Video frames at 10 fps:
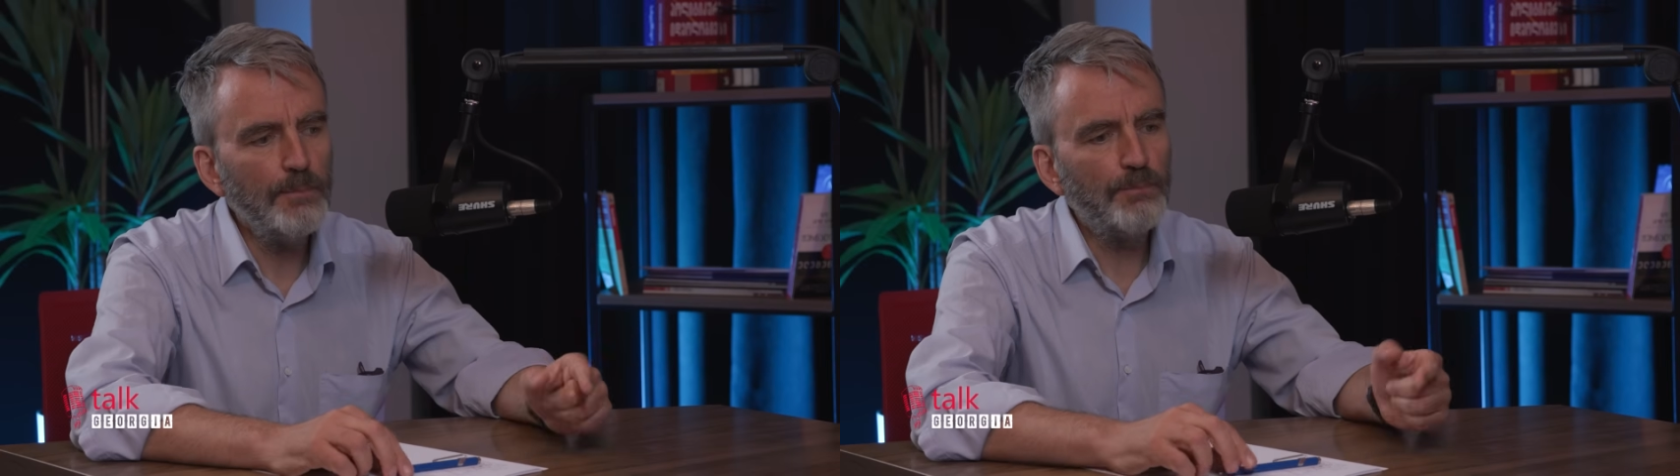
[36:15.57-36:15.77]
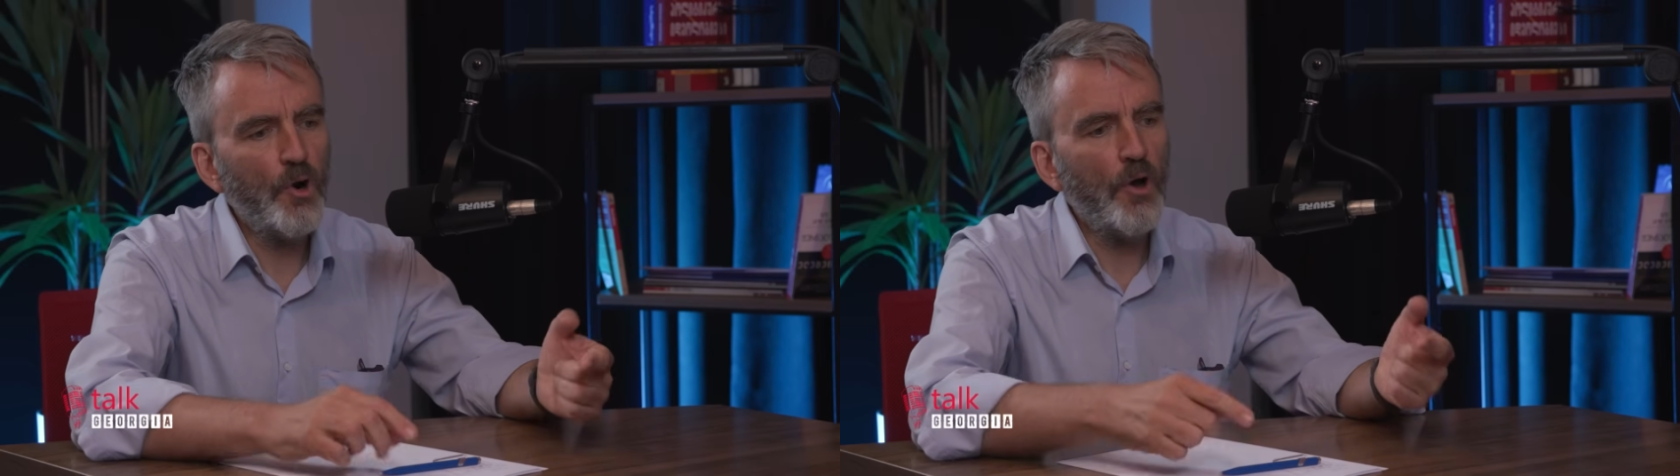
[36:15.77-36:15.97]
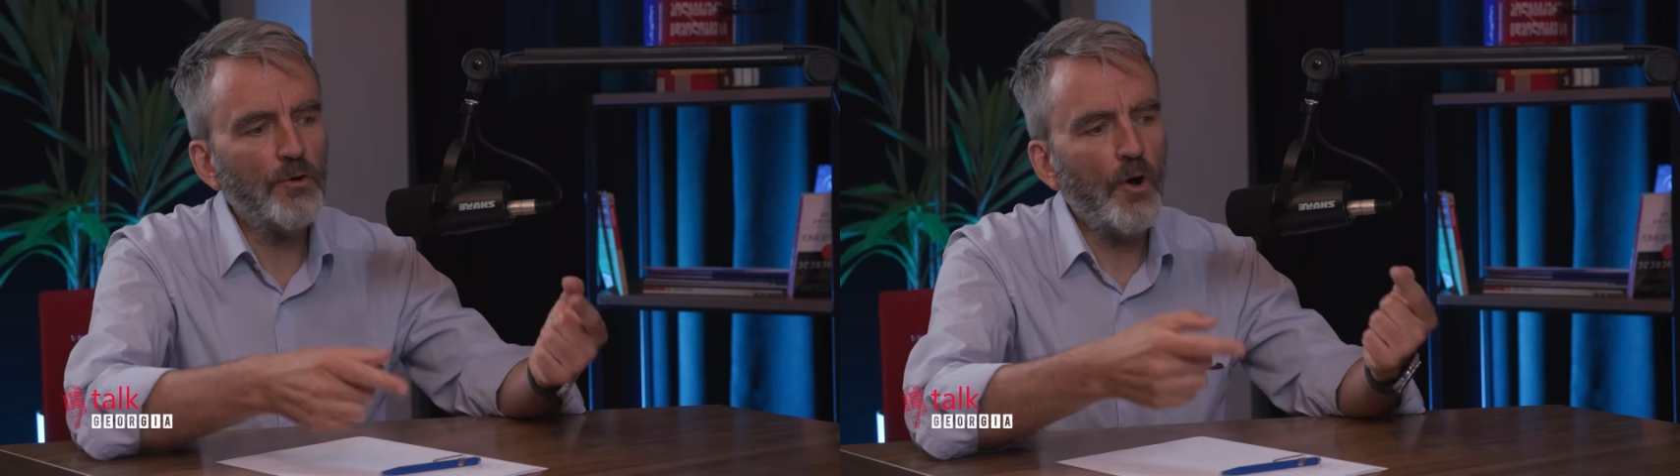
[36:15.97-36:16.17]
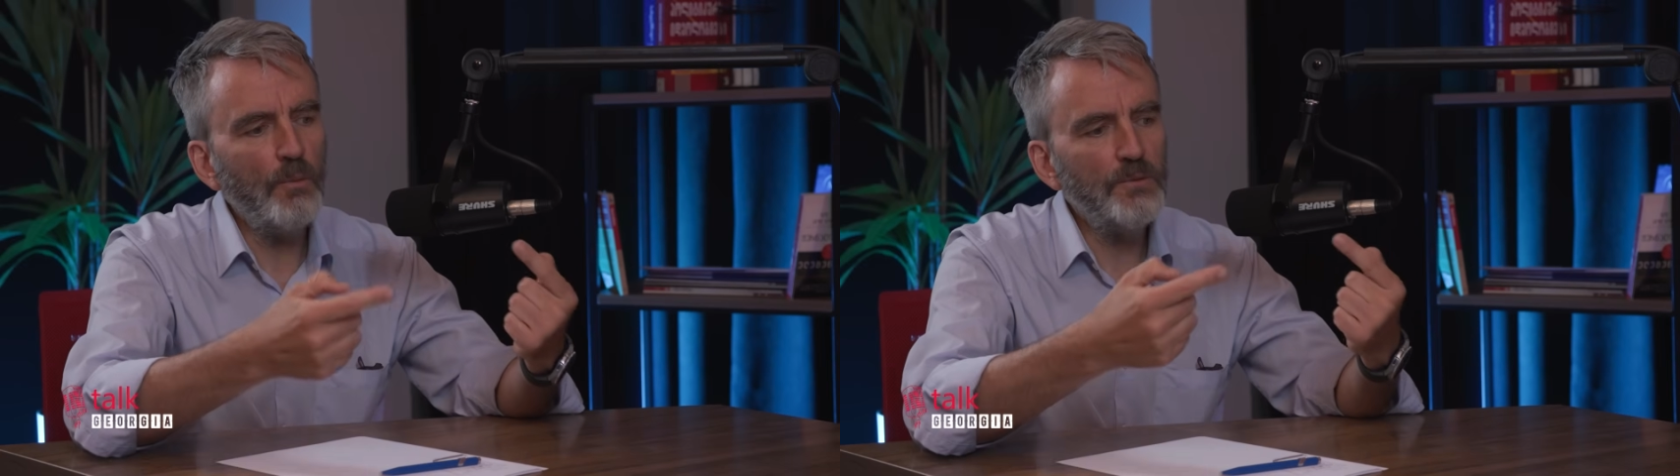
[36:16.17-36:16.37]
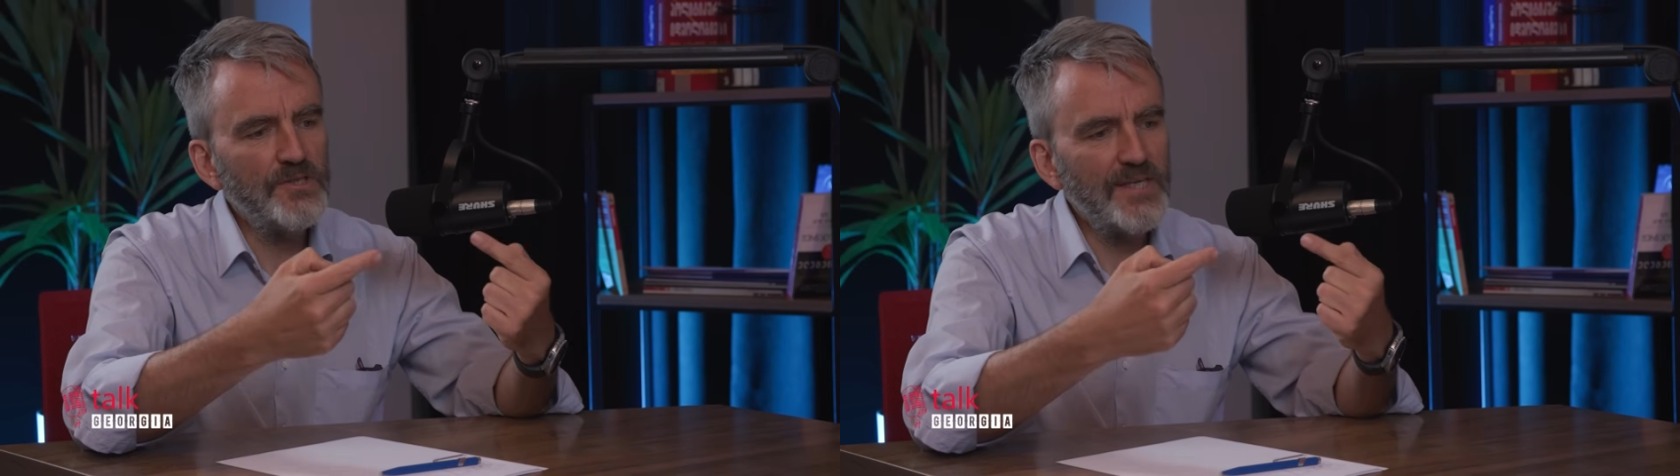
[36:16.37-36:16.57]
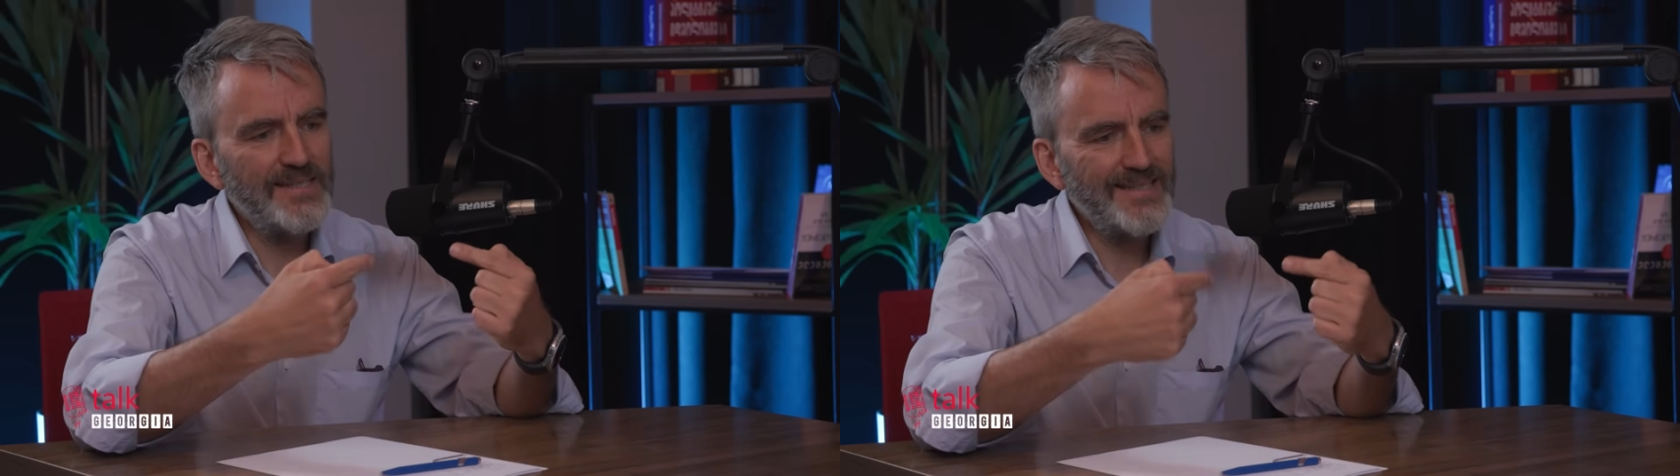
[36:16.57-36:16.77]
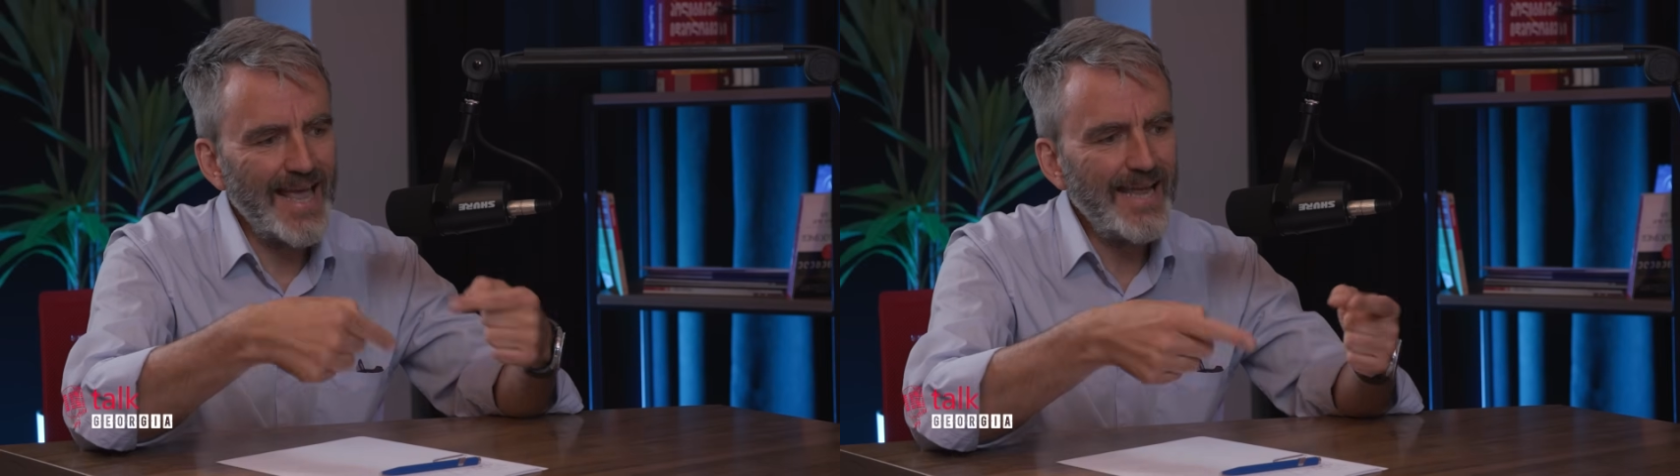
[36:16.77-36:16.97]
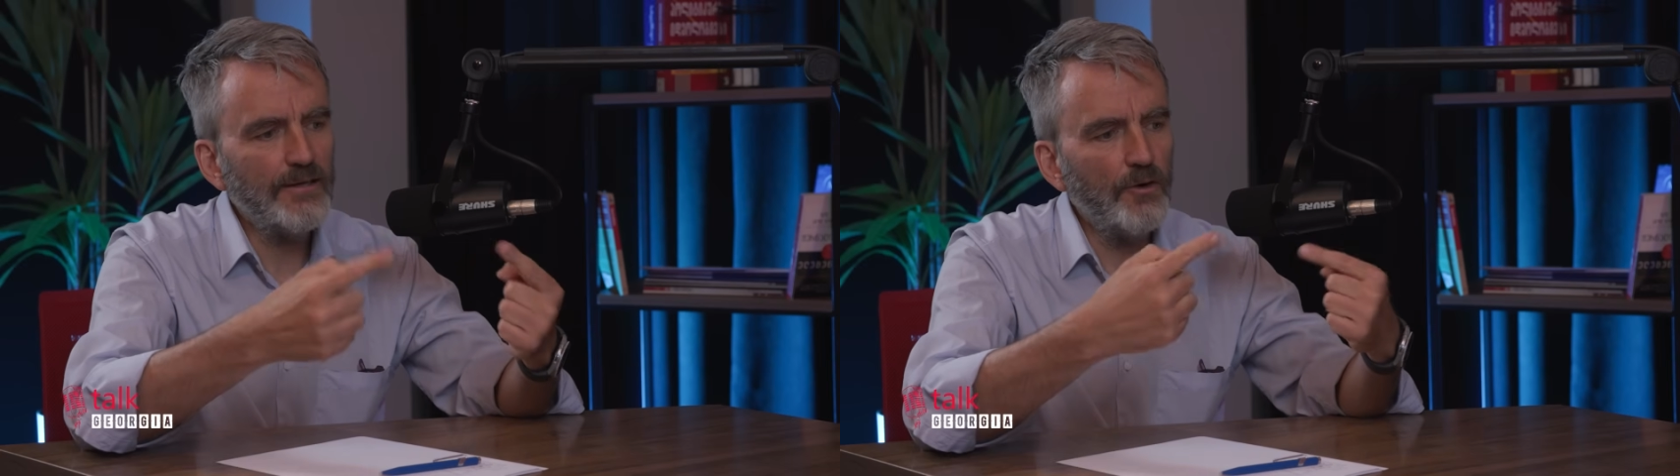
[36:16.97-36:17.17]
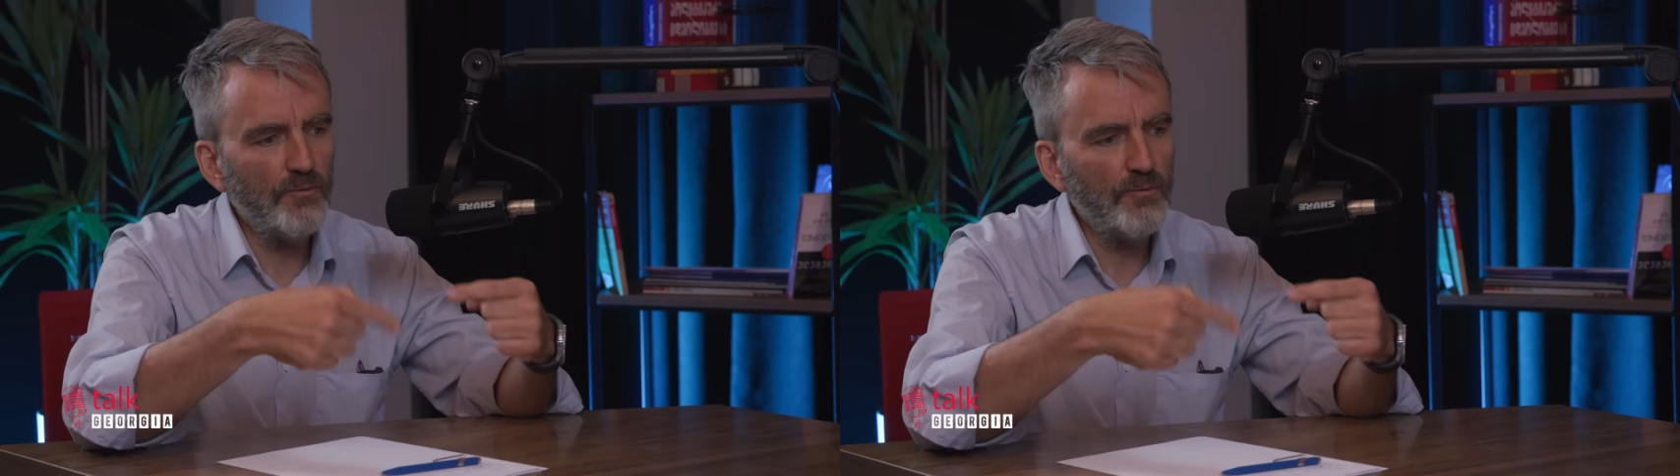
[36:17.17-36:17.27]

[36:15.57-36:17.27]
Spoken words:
brought almost a state